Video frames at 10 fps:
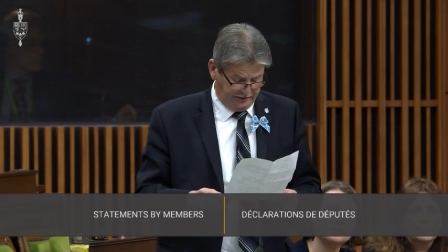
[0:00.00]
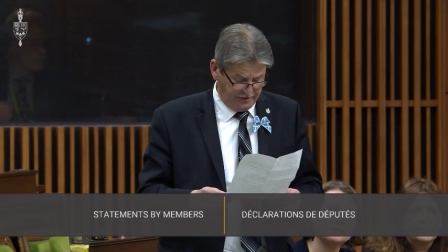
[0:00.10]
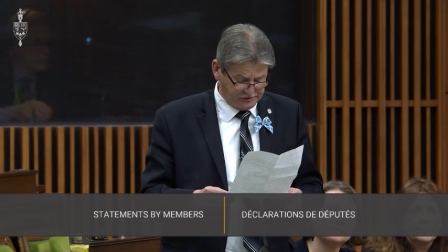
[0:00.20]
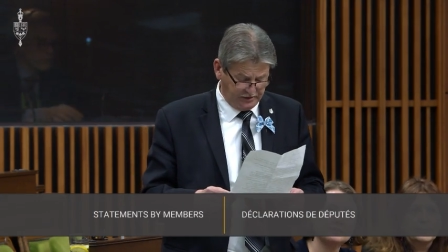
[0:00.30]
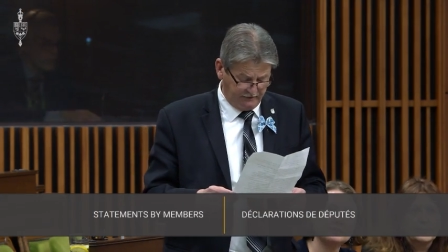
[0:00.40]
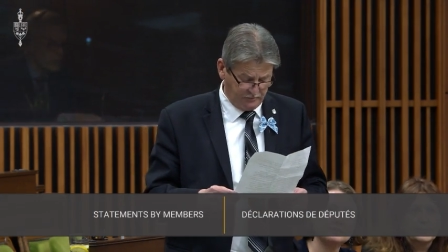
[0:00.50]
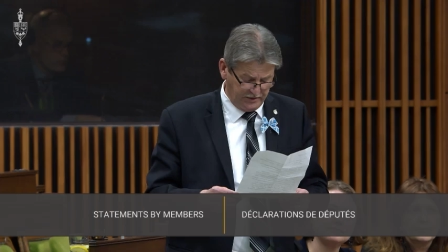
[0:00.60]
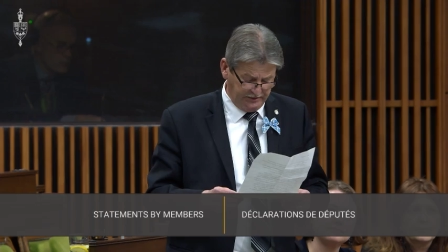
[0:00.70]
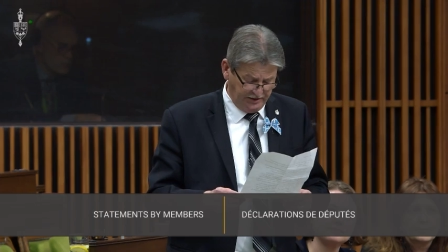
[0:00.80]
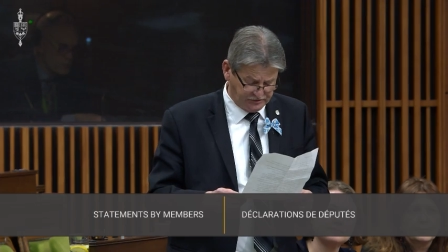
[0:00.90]
This
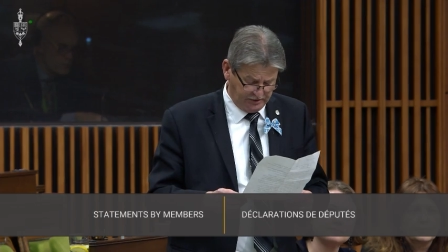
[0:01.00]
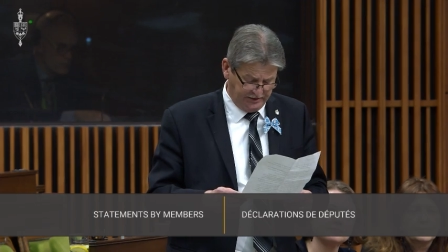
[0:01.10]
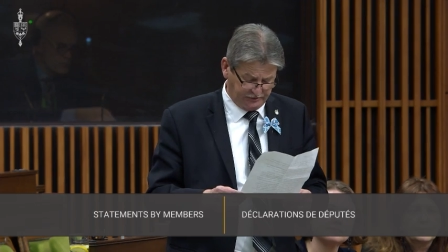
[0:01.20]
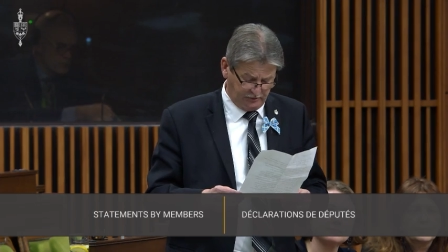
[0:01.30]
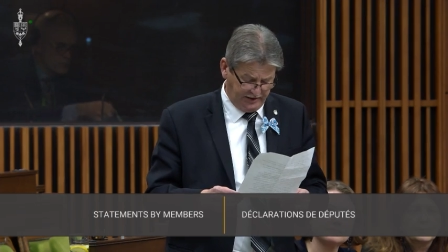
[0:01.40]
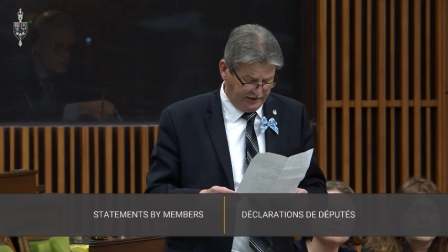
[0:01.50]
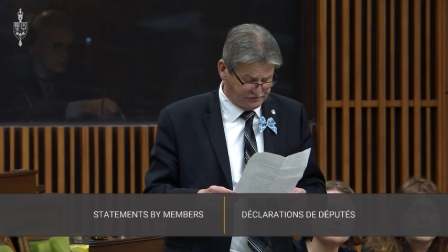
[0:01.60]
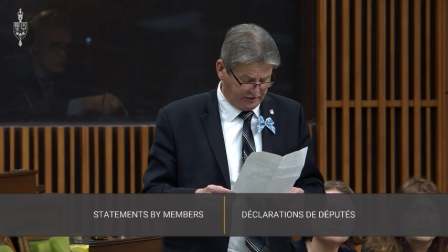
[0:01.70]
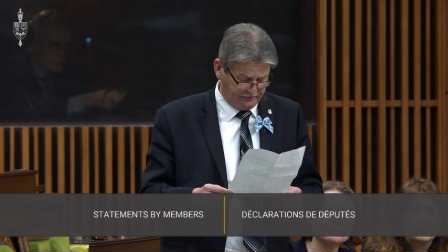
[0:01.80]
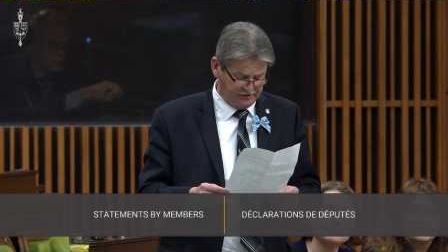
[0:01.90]
government needs to get their
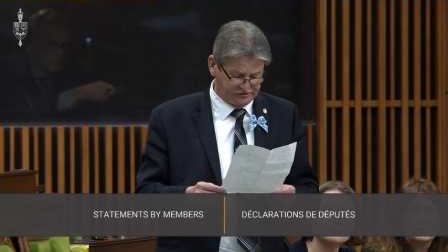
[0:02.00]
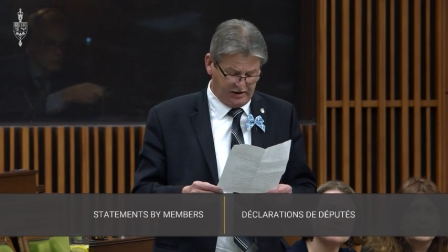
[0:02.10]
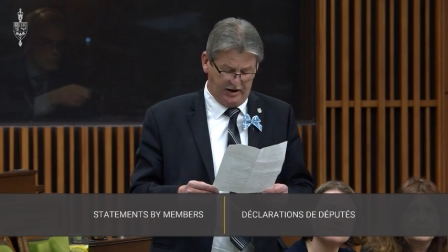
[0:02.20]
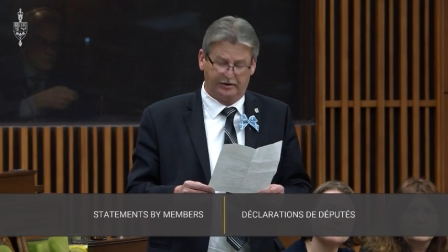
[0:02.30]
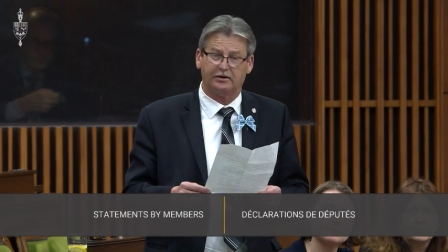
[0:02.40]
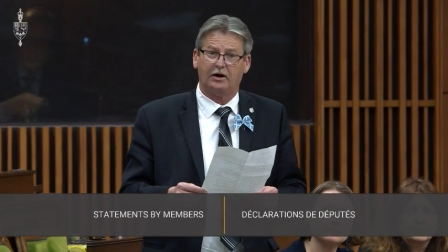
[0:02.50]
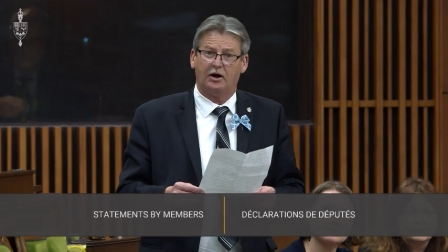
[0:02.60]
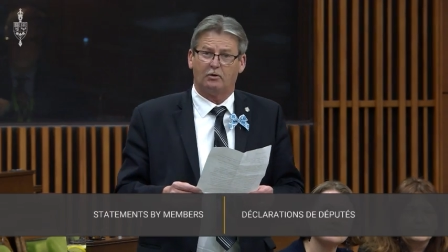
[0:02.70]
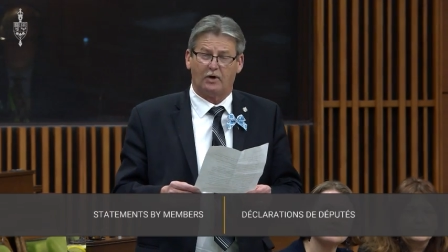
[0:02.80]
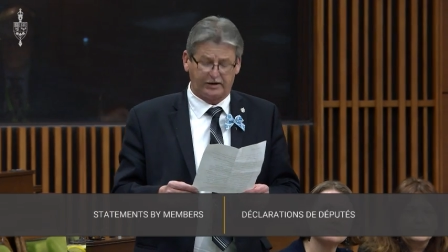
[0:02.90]
heads out of the sand,
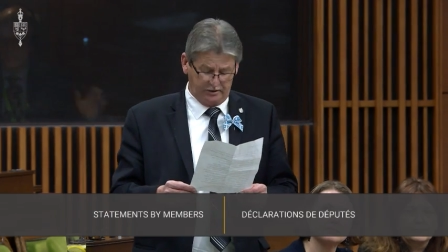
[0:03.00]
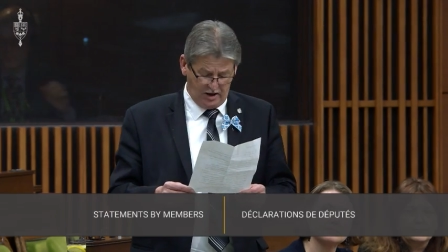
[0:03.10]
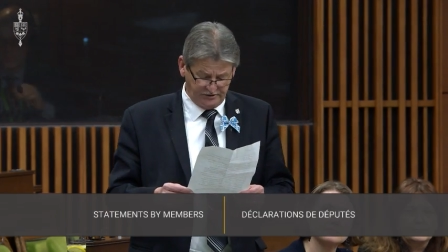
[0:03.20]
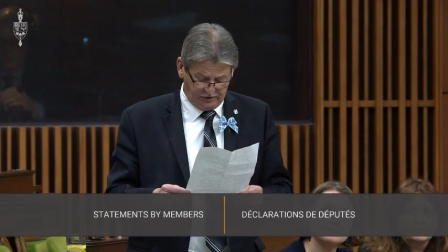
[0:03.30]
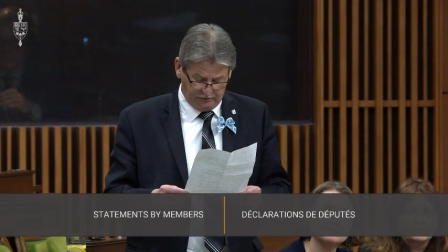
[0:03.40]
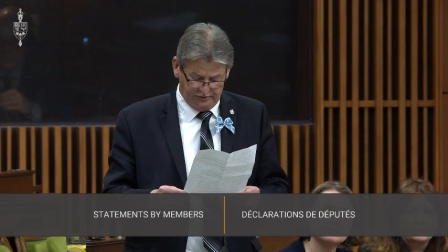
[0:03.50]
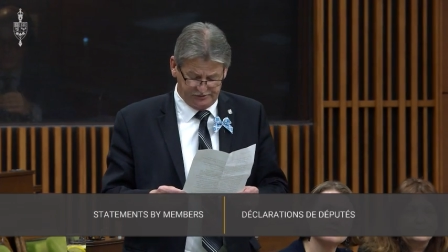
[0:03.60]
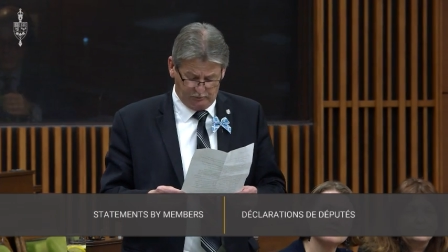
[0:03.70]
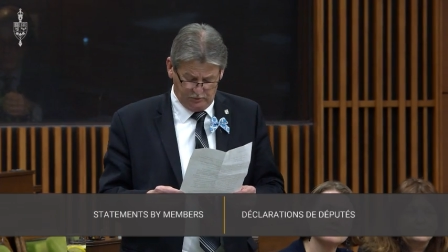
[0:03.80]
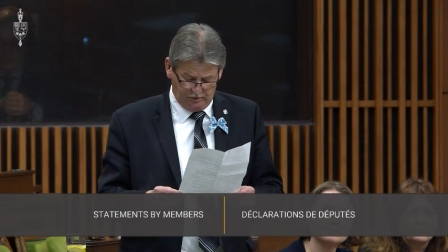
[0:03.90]
recognize there
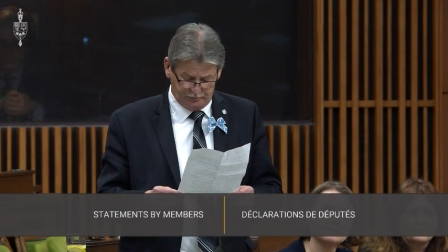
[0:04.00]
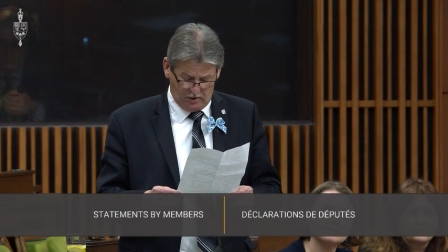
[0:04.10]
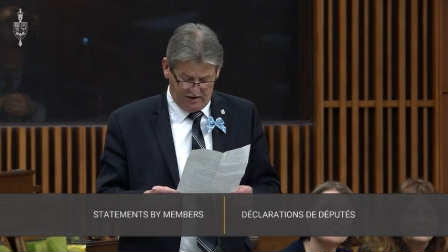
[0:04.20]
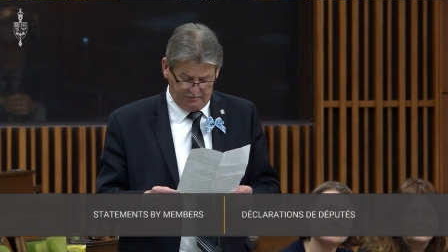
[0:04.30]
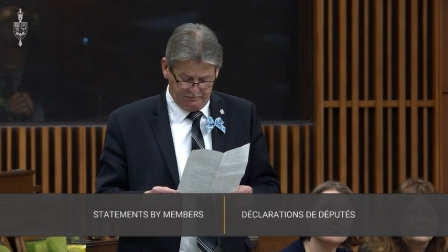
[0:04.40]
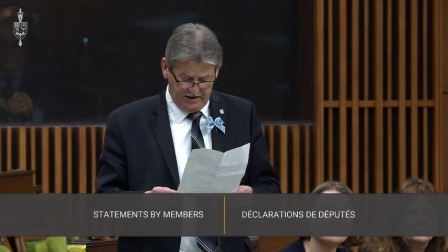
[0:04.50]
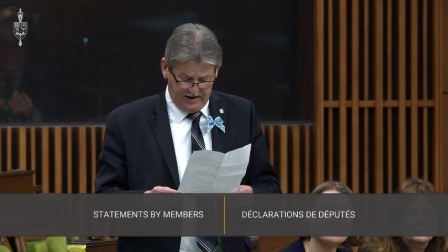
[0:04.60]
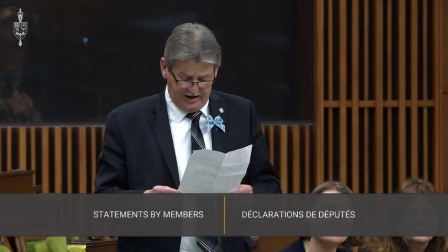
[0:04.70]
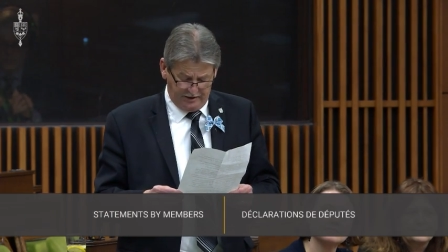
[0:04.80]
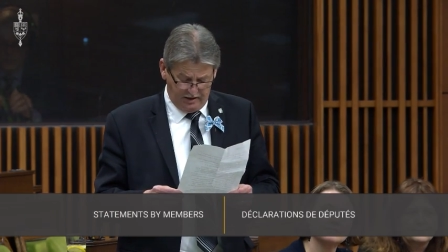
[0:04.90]
is a real problem,
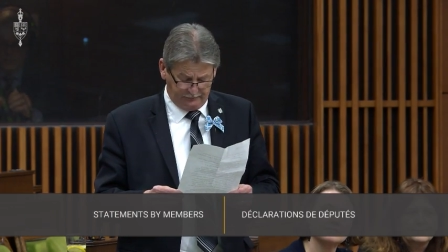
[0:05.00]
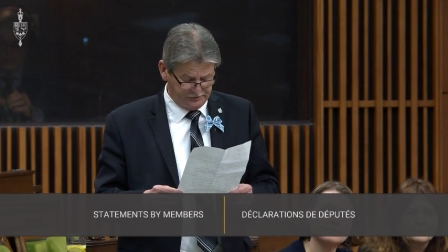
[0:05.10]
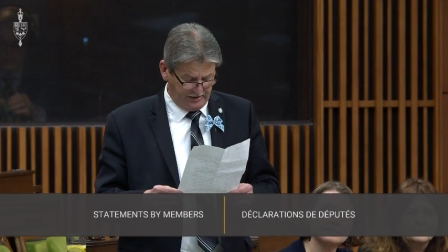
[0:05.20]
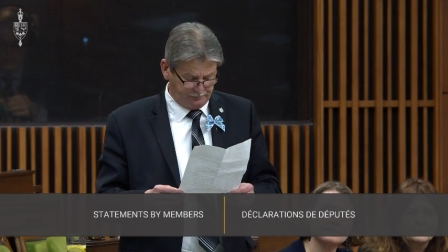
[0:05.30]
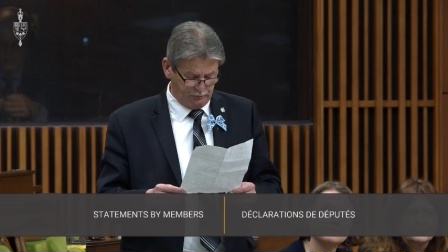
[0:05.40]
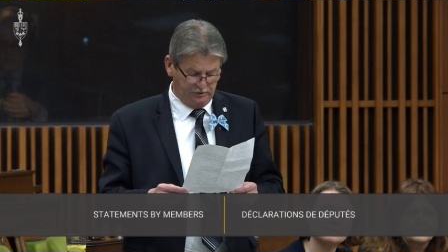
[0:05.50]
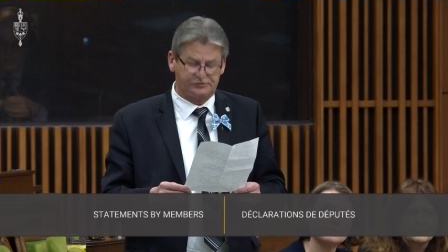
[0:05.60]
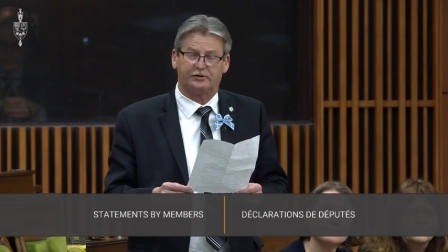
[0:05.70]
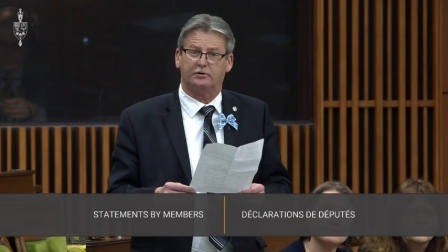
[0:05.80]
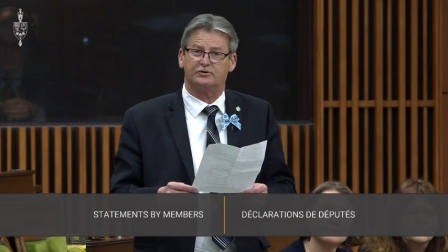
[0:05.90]
and offers up real
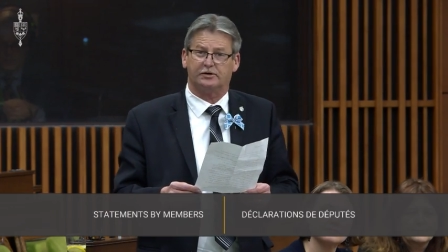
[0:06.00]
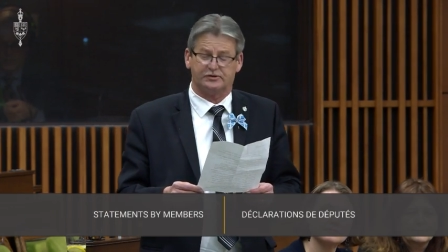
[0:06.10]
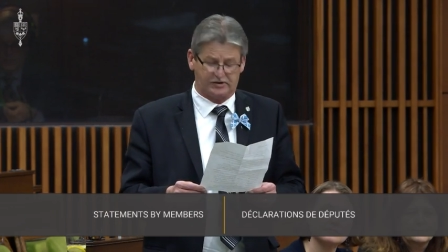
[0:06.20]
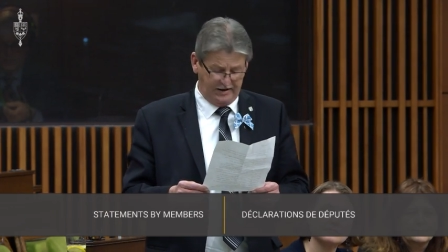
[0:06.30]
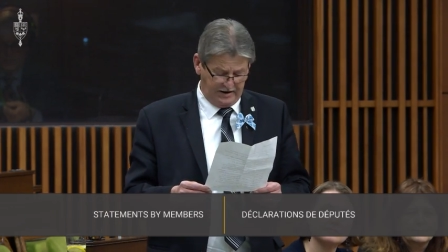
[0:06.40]
solutions